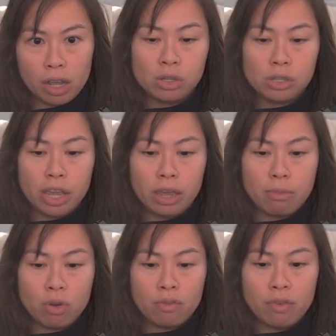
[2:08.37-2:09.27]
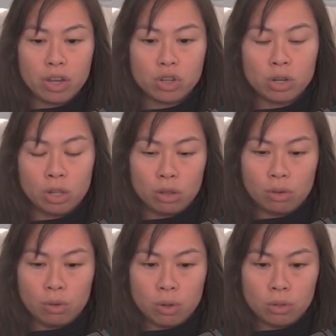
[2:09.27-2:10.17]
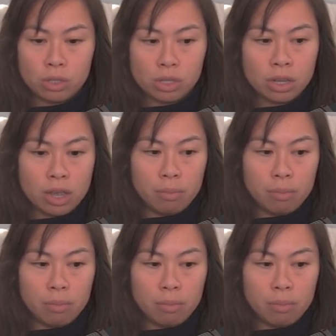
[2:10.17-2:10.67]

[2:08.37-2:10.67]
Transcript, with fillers: I choose a motivational quote